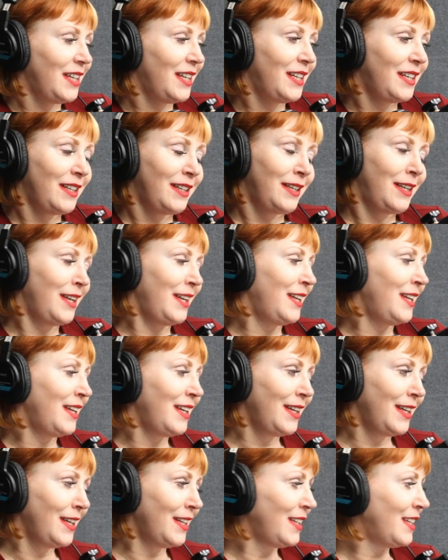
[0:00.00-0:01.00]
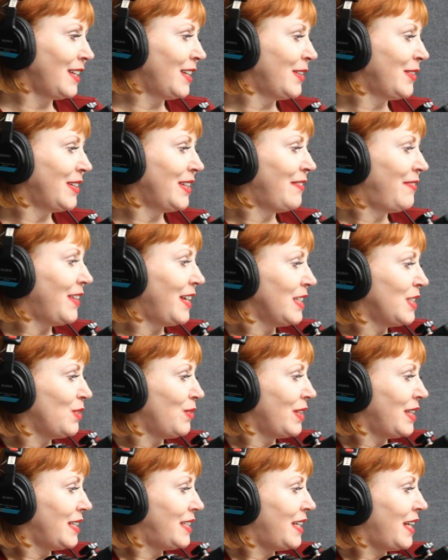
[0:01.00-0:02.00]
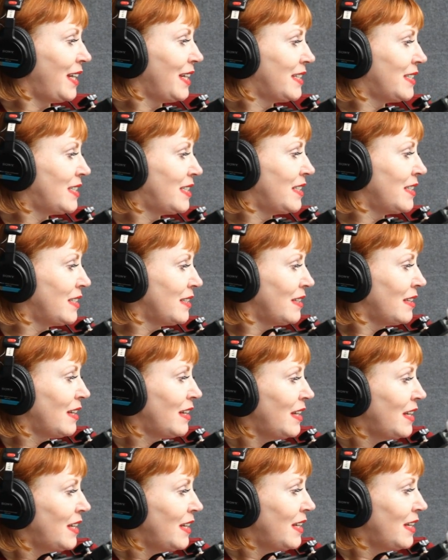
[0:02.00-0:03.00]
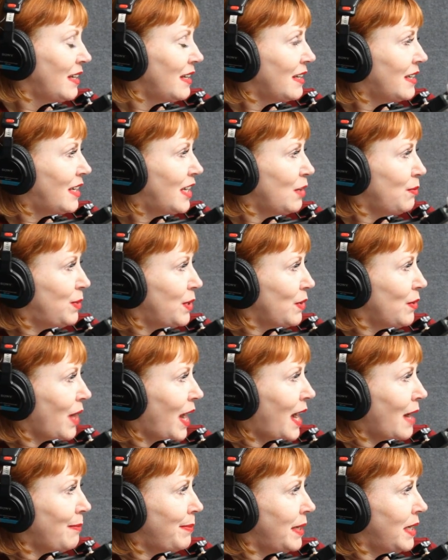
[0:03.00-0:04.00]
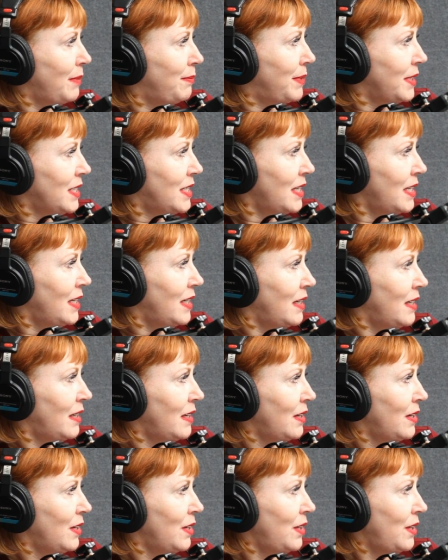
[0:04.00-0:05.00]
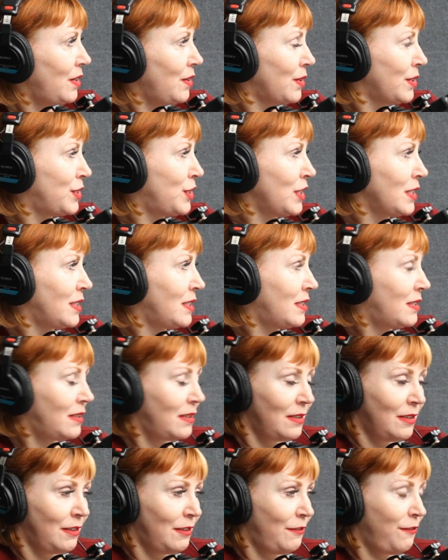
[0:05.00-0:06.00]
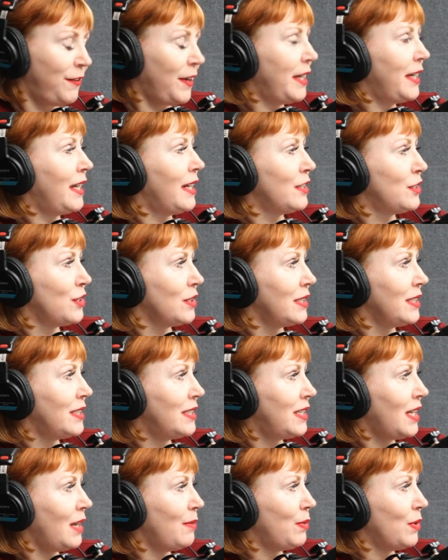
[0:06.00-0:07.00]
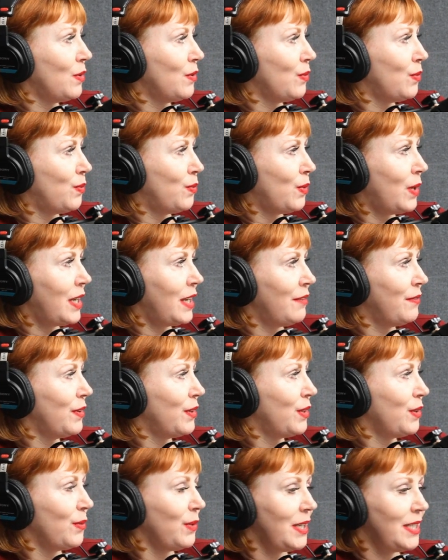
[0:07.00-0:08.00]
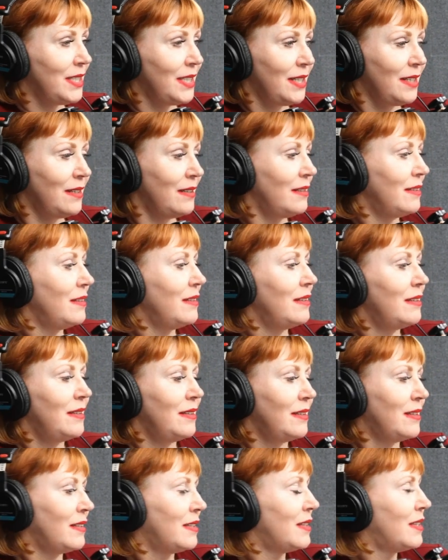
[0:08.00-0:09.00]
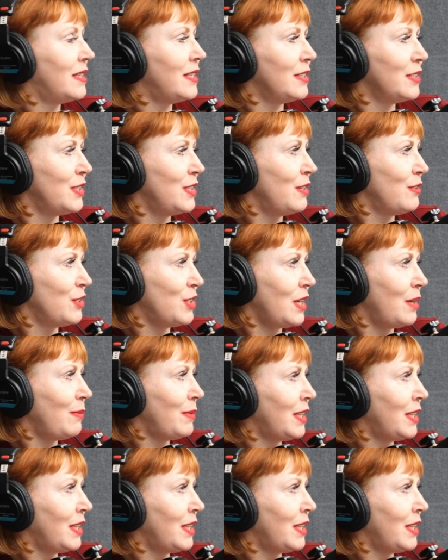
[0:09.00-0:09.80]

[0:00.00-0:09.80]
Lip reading: And you know what? If that's what it takes to keep you happy, busy, or just financially stable, whatever the reason, there's no shame in